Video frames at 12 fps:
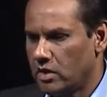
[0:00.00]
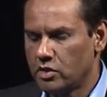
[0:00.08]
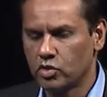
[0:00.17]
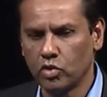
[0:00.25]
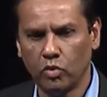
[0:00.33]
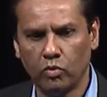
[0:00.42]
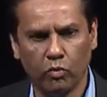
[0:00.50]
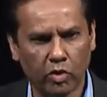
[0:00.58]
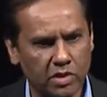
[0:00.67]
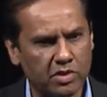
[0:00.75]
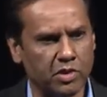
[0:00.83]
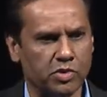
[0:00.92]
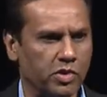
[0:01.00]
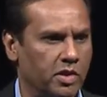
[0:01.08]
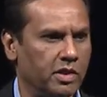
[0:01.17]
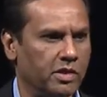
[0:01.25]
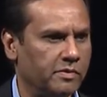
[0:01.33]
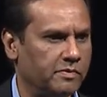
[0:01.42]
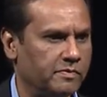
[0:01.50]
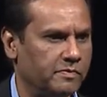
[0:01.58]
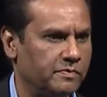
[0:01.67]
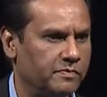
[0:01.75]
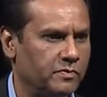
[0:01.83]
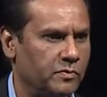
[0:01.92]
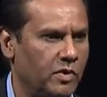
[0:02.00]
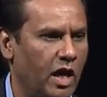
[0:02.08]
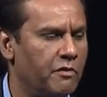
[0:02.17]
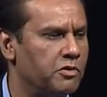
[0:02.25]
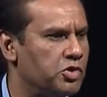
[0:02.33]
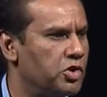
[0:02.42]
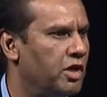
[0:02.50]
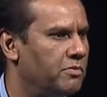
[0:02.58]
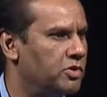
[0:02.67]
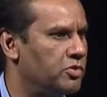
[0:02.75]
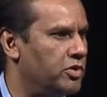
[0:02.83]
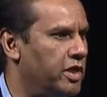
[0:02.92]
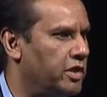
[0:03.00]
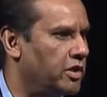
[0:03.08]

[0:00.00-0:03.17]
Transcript: So what is CenturyLink? Our job is to take